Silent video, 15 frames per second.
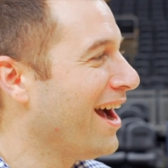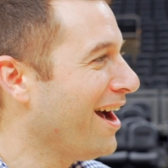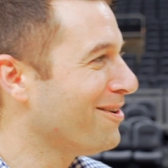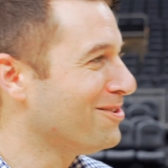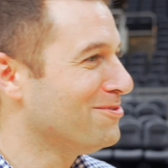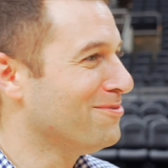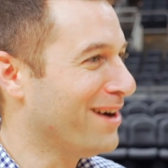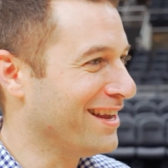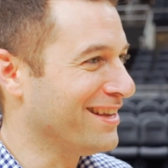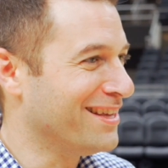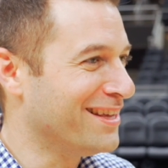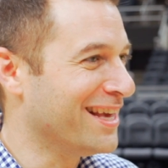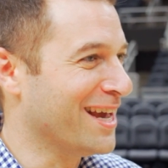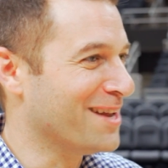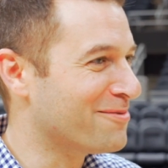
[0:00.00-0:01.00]
how do I
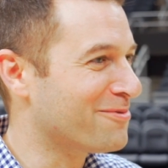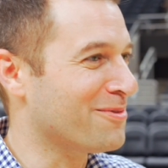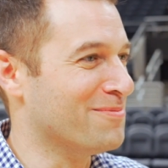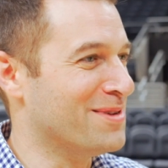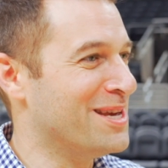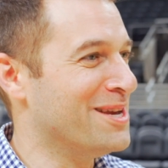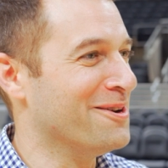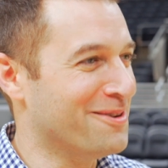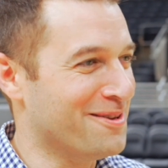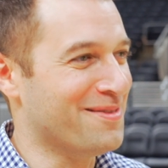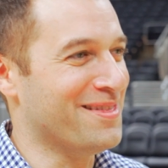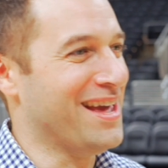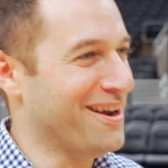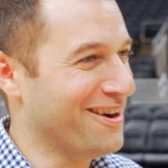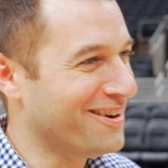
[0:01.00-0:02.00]
get from here to
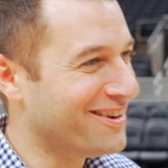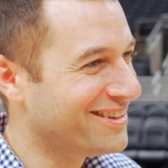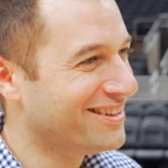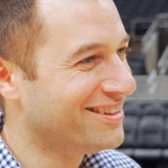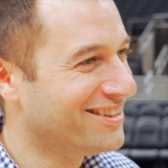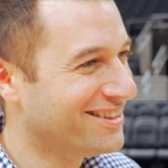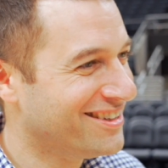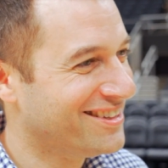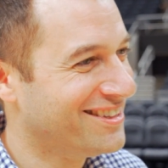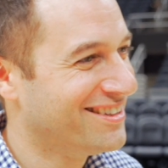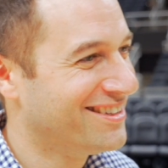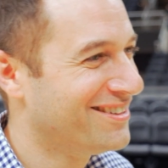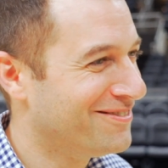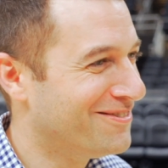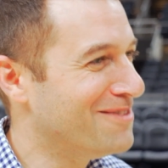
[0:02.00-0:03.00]
there?
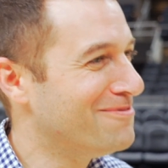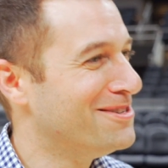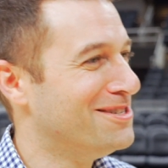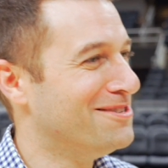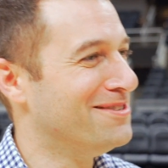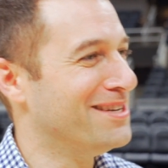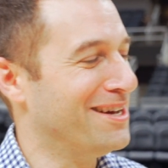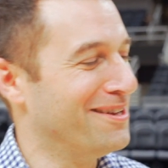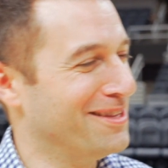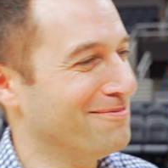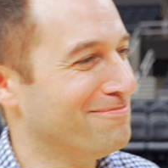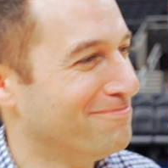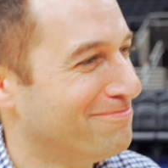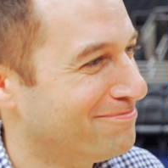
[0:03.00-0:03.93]
What would you tell them?